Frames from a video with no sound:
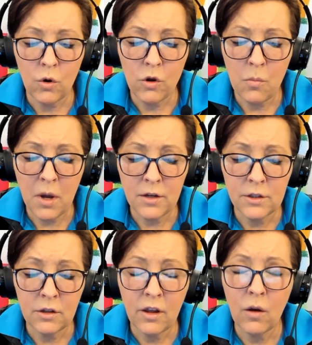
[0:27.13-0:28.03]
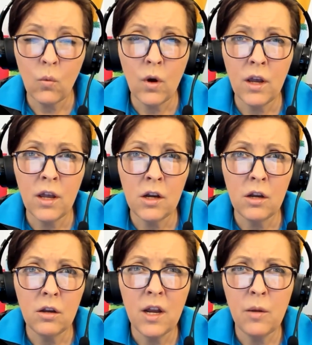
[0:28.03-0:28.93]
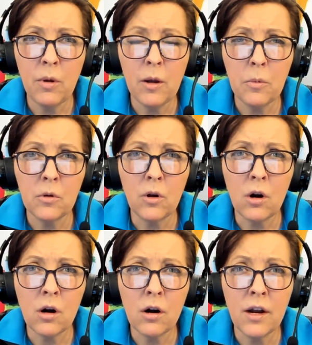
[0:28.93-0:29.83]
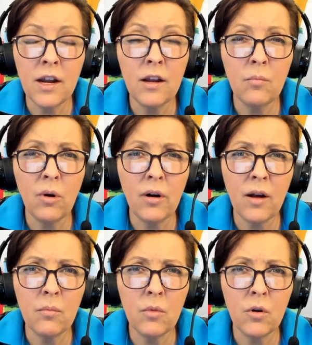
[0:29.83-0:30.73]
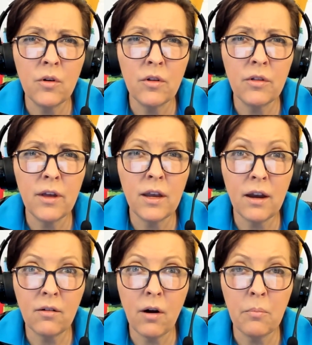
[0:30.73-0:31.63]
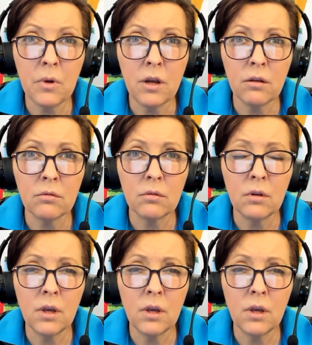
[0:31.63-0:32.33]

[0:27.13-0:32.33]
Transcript: Well, you mentioned that when many people are hitting burnout mode, they get grumpy.